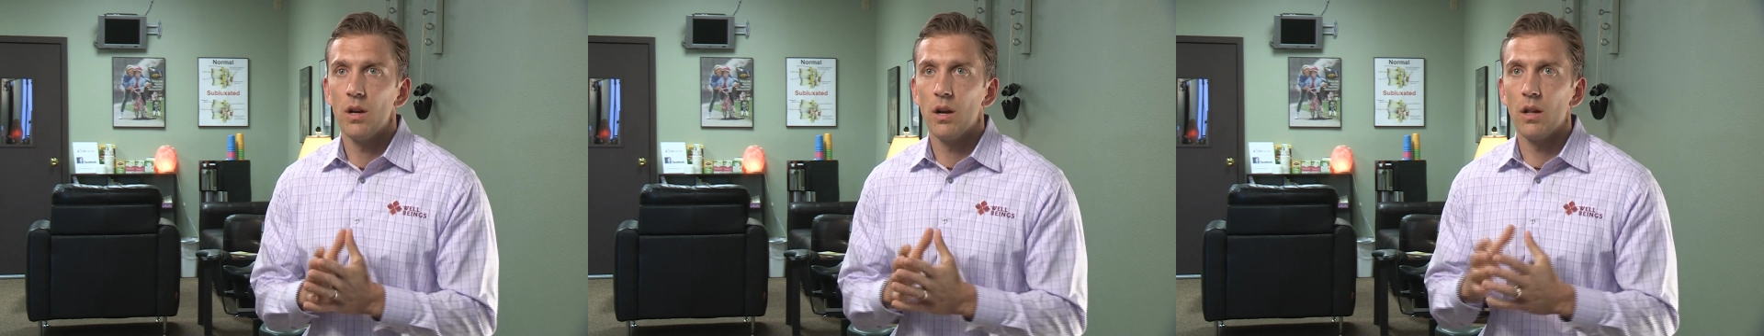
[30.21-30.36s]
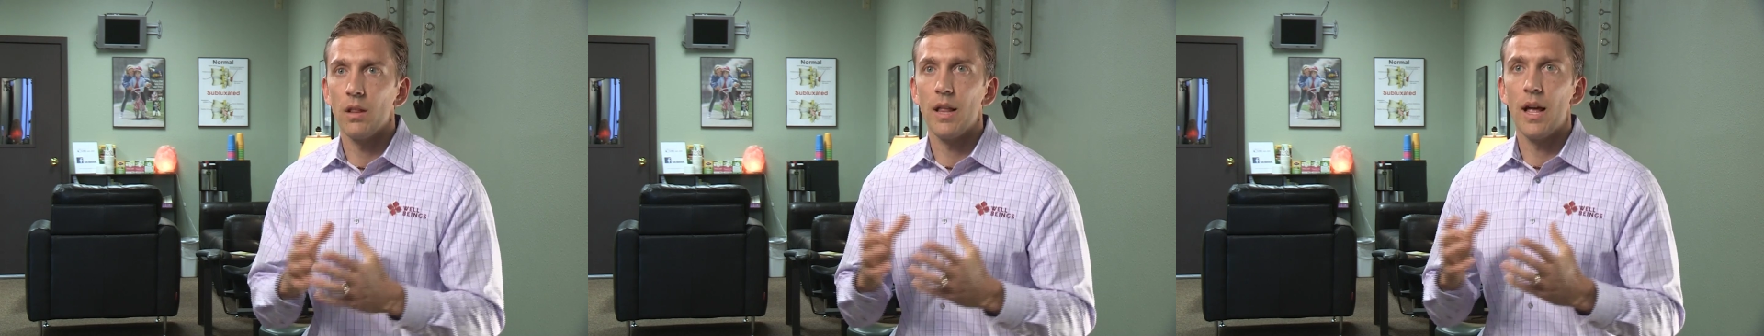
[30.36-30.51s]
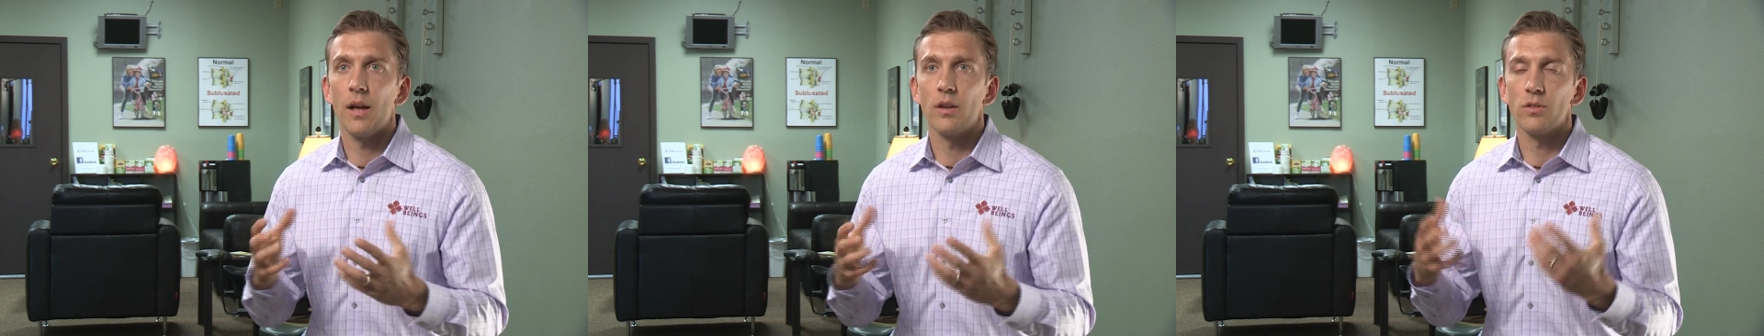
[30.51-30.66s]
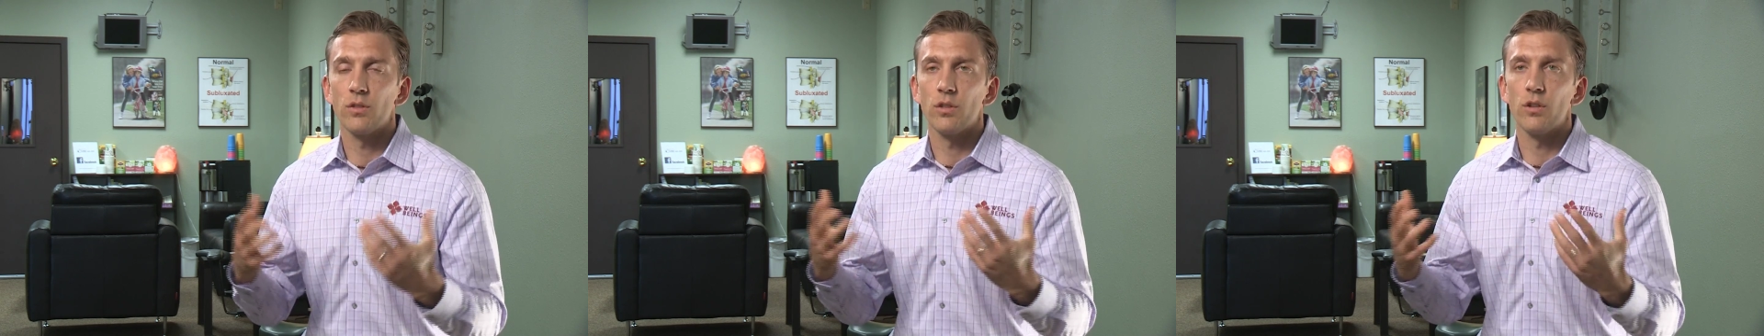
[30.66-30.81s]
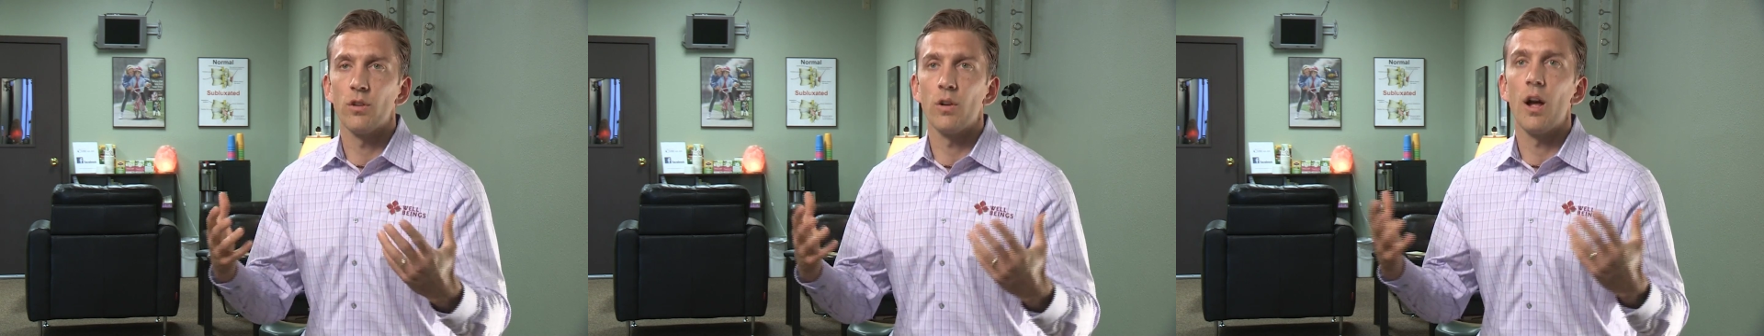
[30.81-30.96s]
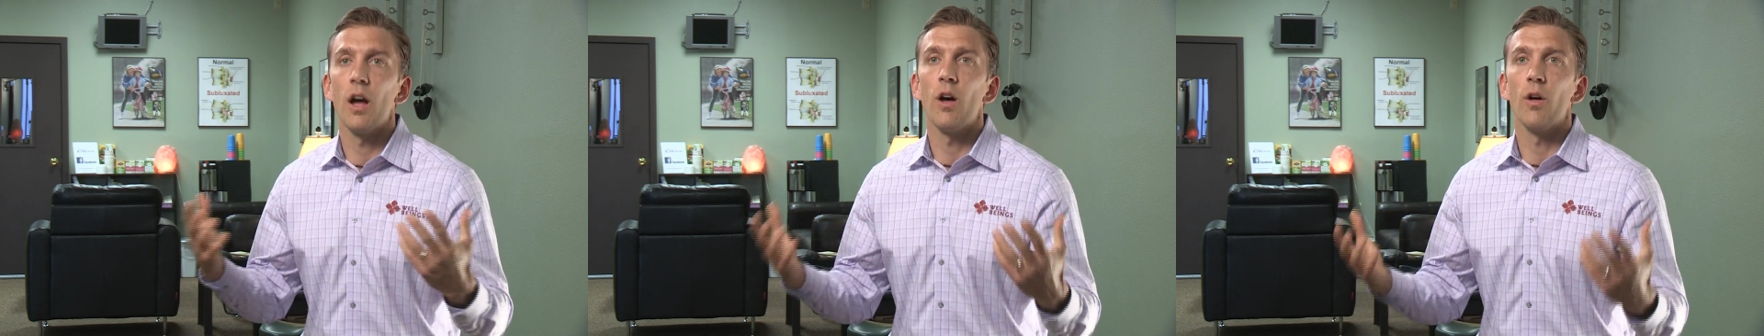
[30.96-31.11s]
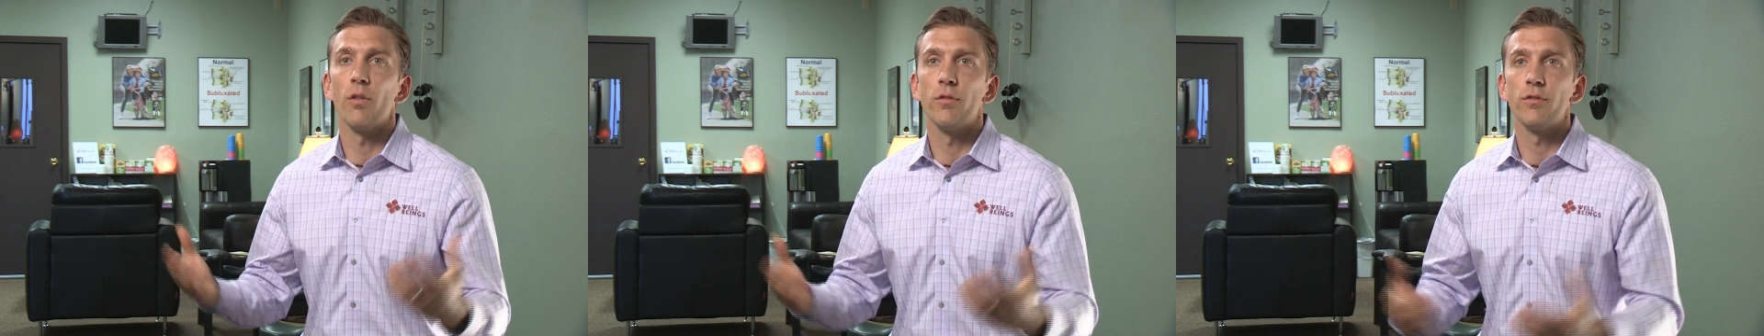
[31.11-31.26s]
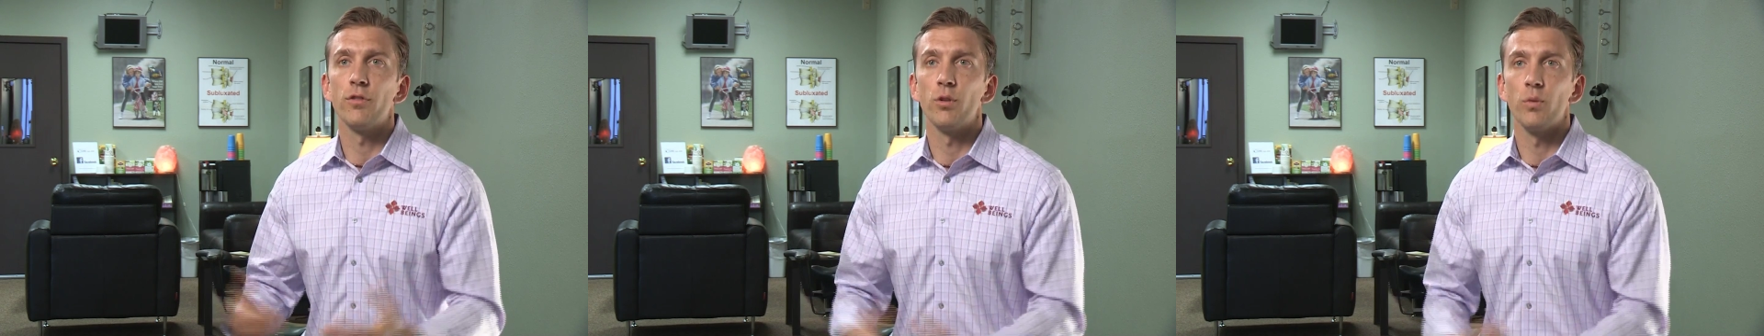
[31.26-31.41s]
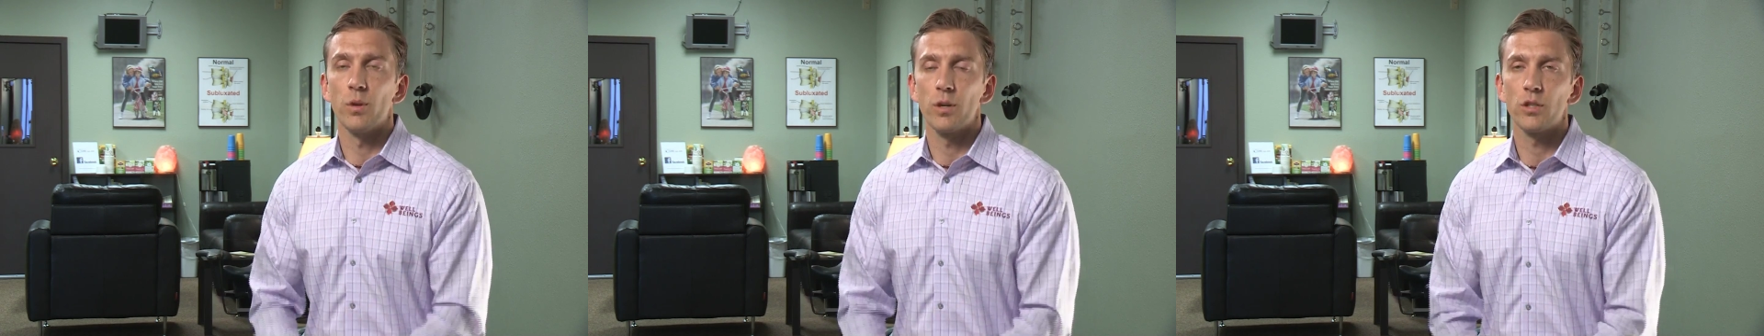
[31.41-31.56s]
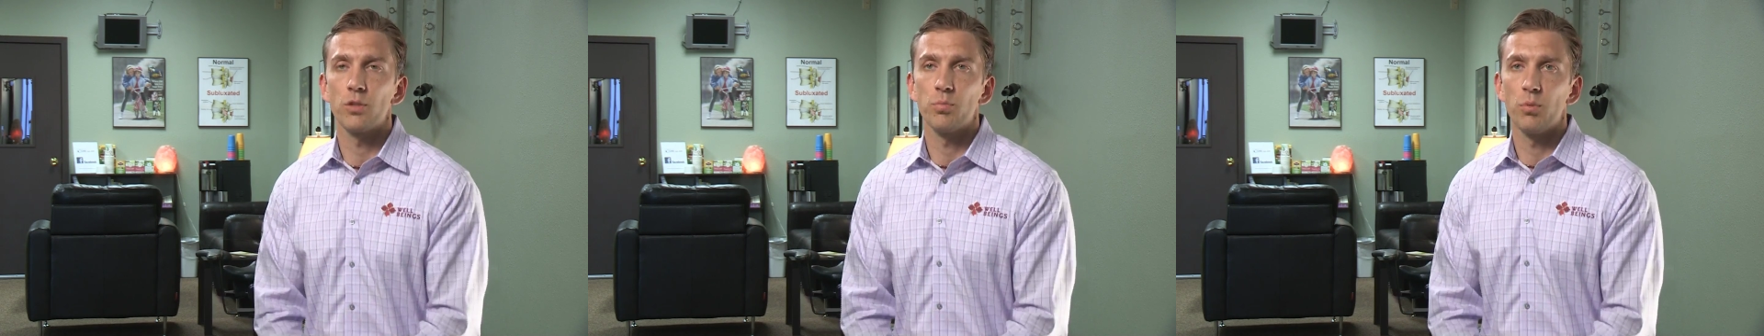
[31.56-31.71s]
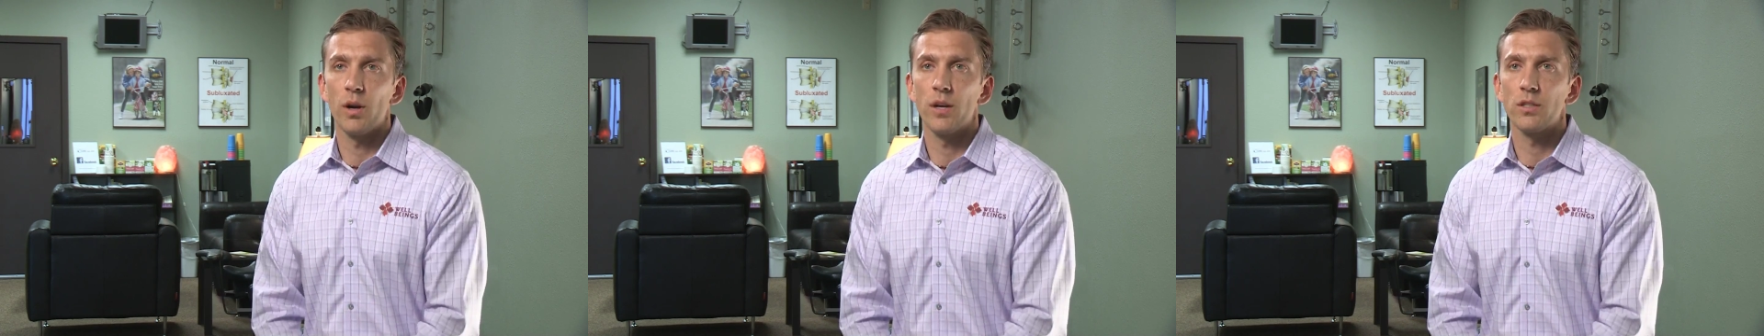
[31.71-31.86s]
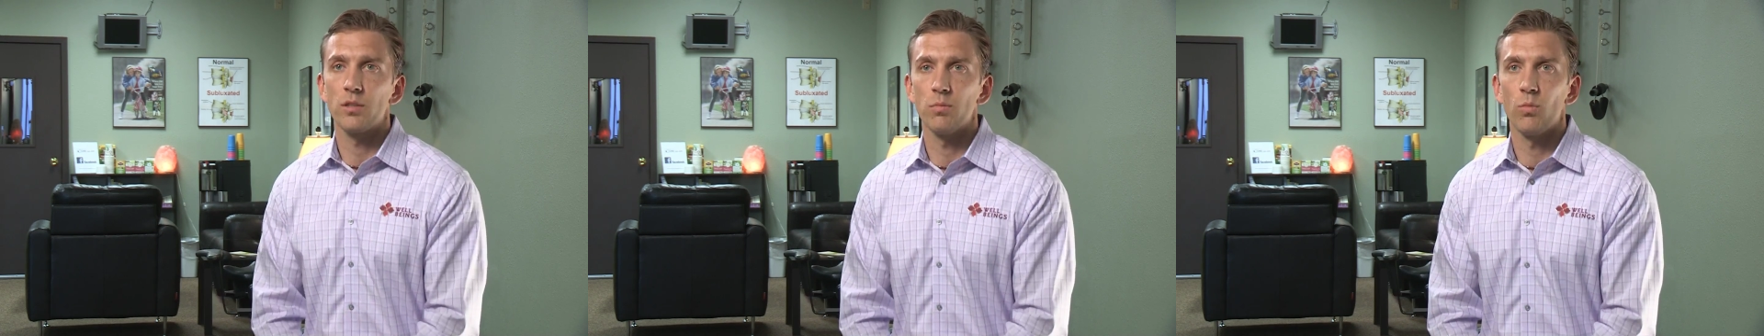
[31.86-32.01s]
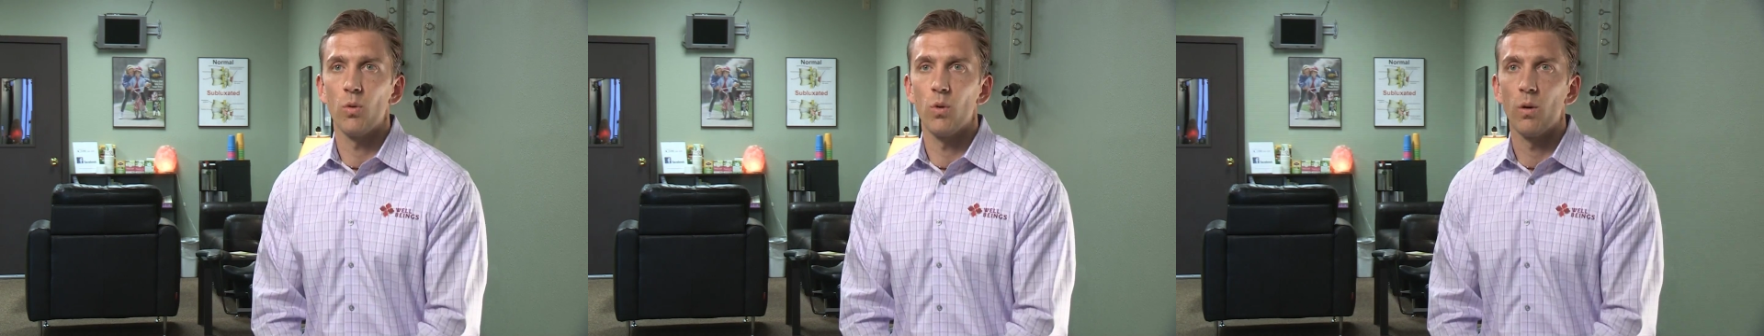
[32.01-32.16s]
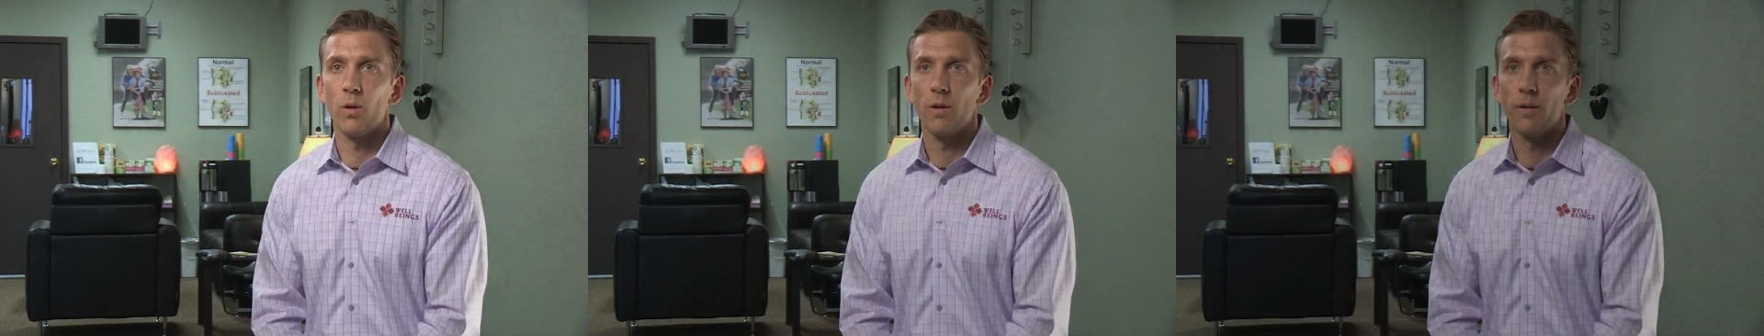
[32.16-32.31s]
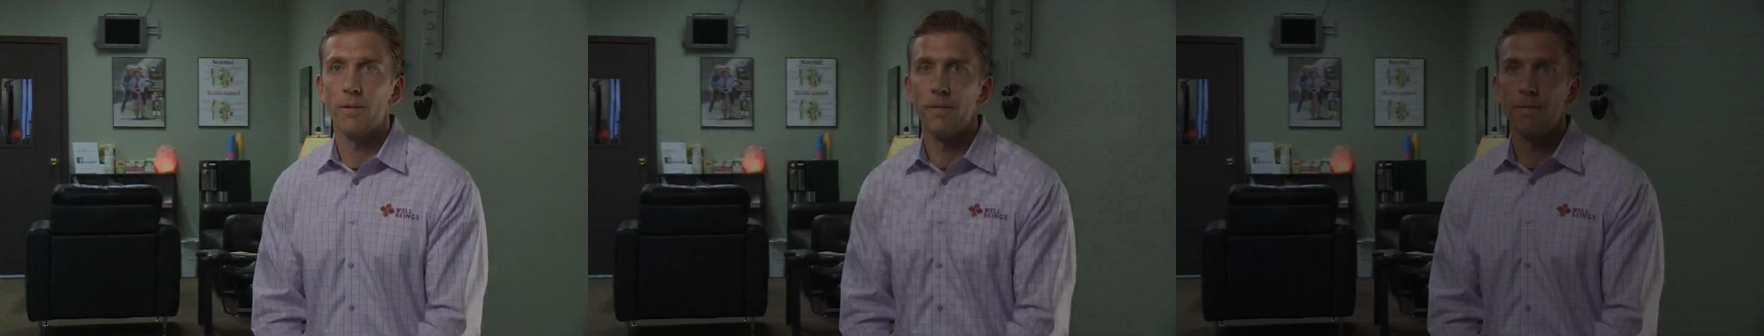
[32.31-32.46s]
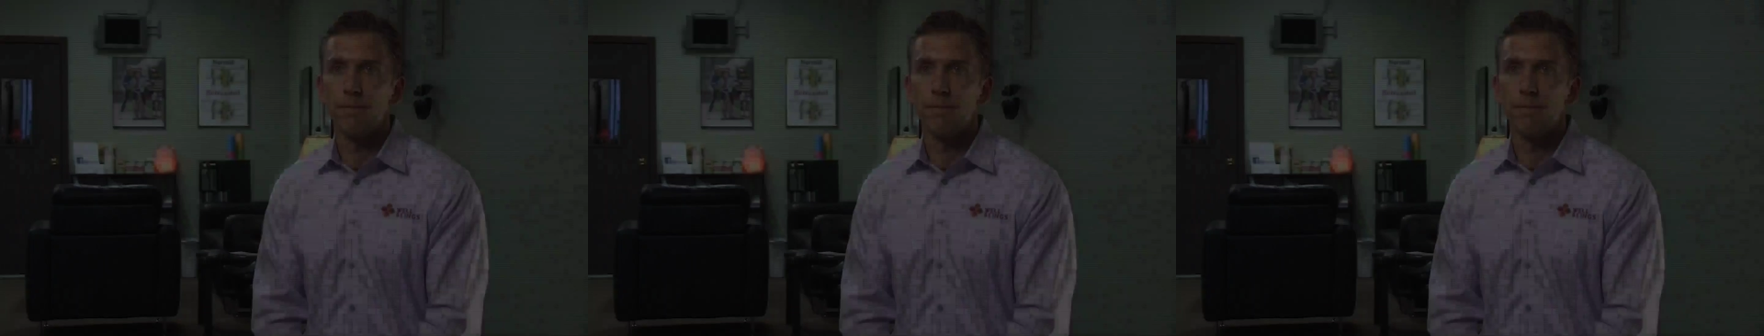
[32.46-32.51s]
allows their health to express more.